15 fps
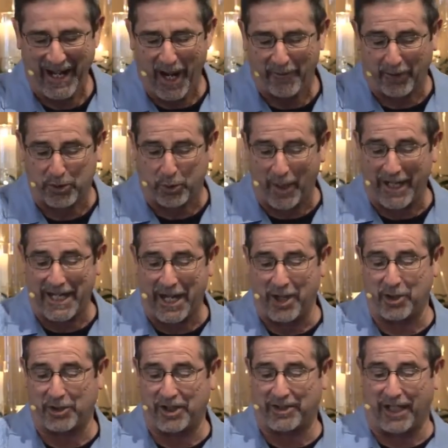For 20
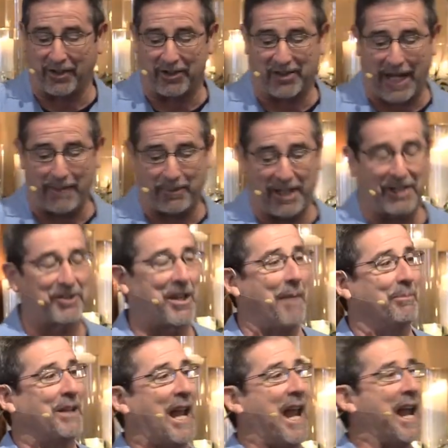years, she said the same thing.
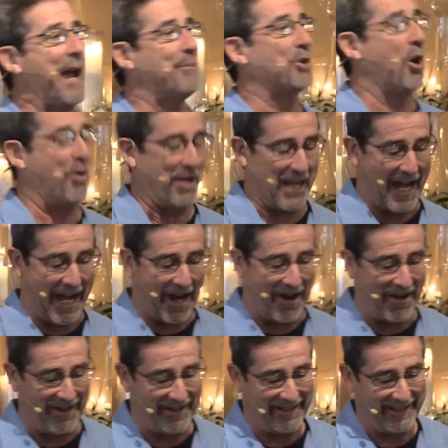Someday I'm going there.